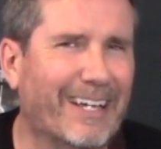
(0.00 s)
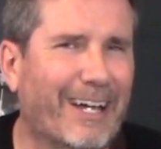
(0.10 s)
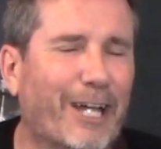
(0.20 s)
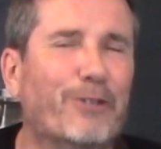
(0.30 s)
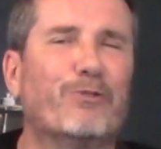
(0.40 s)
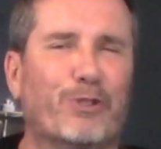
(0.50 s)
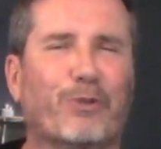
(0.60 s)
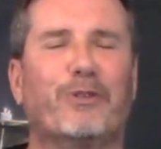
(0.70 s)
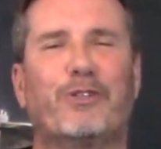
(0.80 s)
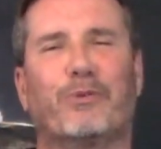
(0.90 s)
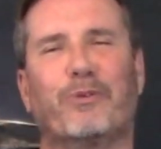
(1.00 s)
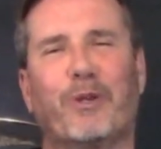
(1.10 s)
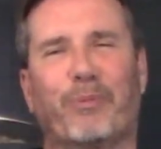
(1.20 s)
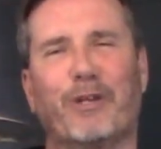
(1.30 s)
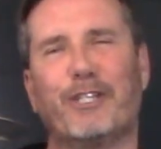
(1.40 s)
I do truly, truly
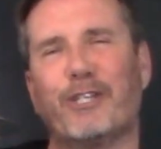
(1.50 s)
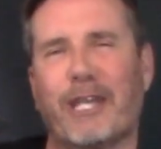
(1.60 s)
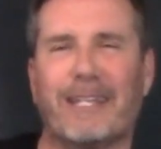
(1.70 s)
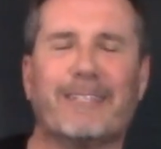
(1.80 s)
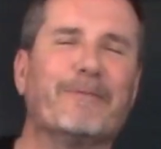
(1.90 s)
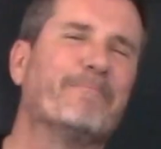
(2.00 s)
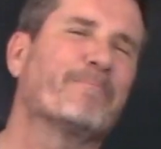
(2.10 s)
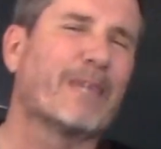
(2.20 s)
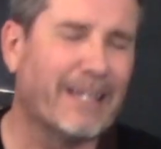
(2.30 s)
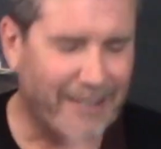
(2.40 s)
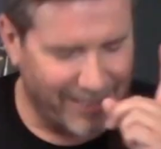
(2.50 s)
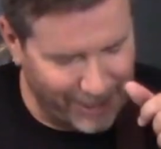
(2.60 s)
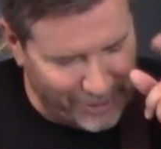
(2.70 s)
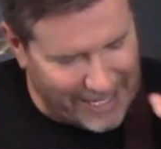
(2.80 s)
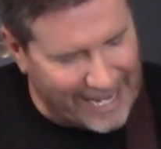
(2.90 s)
appreciate it.
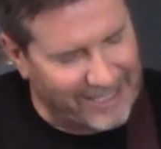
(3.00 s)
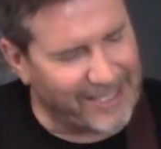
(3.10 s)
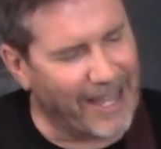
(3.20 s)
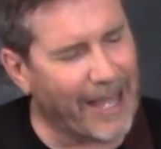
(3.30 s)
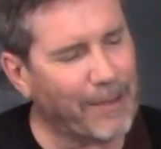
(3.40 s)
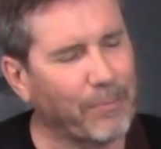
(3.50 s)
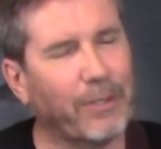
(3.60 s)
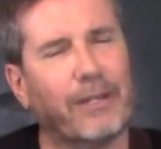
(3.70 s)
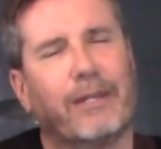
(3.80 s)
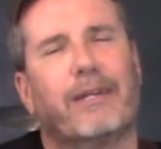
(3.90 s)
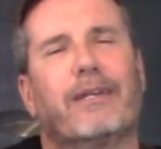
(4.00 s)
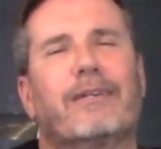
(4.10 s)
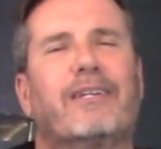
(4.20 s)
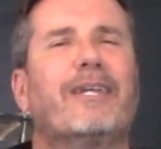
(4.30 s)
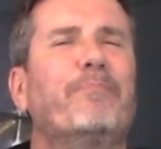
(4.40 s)
Till the next time,
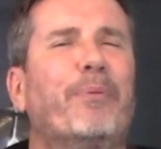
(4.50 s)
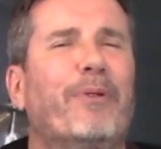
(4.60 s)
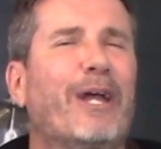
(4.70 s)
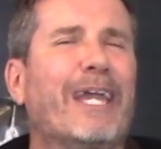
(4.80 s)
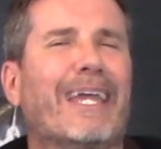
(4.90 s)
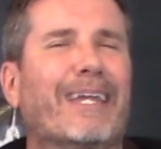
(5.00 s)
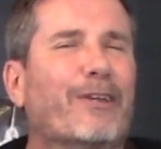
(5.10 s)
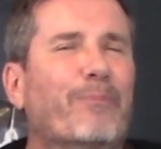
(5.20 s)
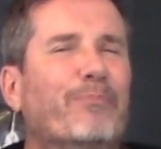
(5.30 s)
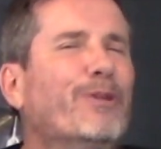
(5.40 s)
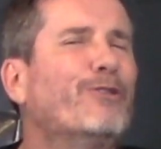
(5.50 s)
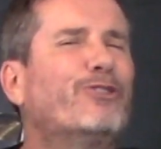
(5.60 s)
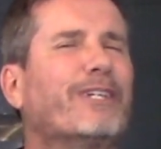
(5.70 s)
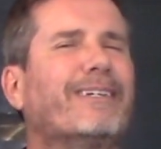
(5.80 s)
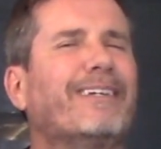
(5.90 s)
keep playing.
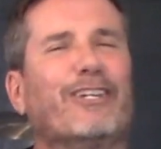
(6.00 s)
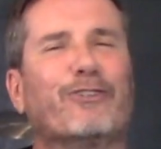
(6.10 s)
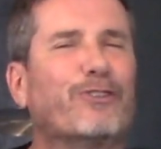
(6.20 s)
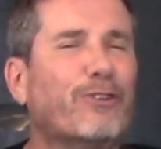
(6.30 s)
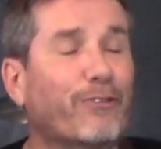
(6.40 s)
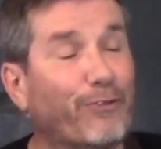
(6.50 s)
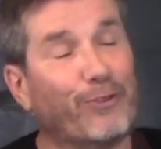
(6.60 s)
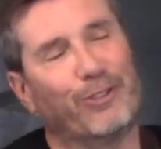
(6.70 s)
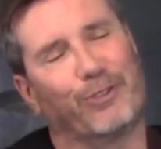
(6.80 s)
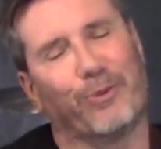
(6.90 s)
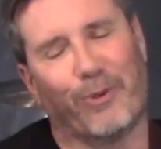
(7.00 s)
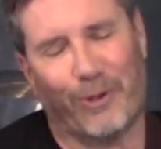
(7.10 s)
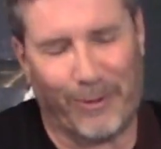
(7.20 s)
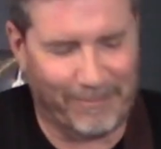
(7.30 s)
Music is good for the soul.